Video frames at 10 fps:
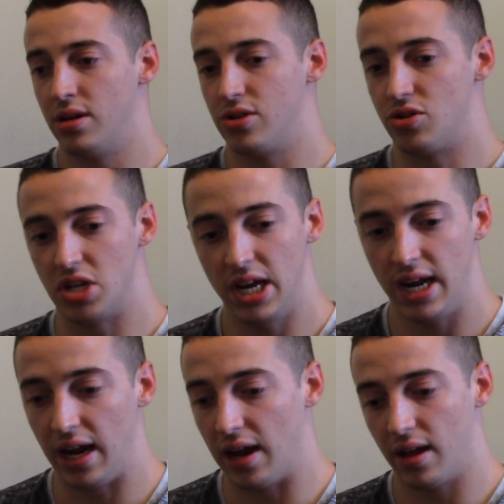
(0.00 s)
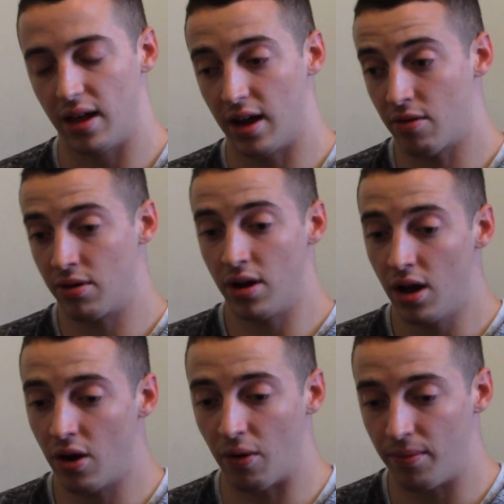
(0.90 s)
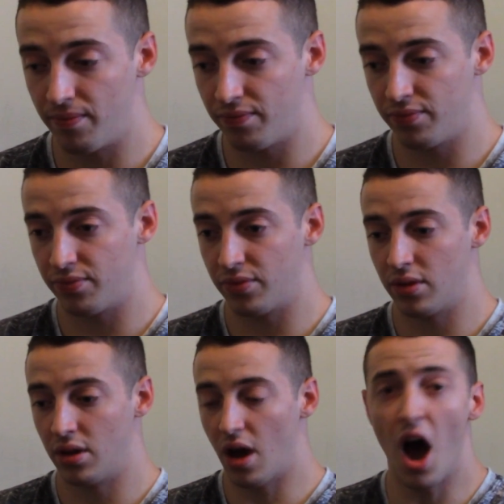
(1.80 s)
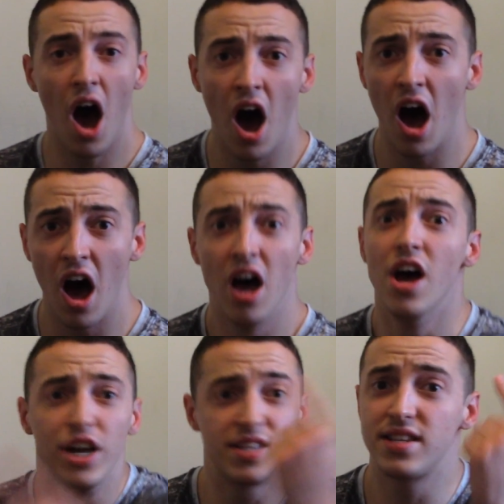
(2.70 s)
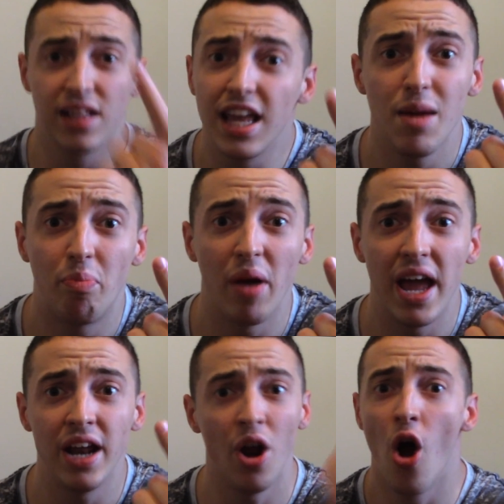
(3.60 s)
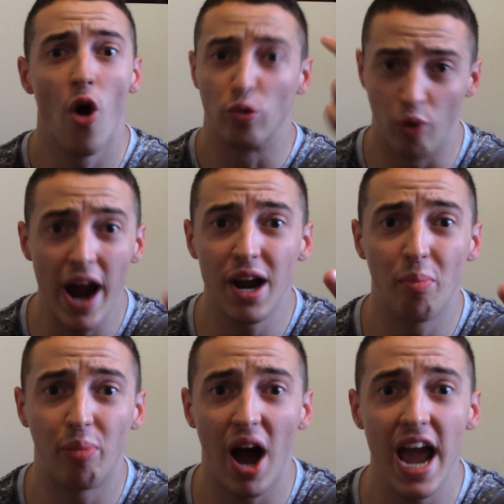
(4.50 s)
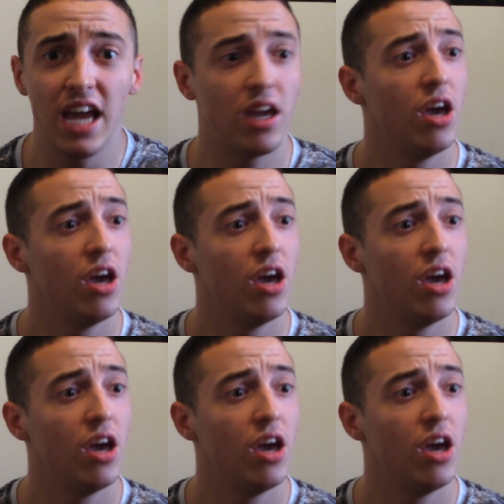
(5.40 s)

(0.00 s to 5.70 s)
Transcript: Gee, I don't know. Sleep in, ride a bike,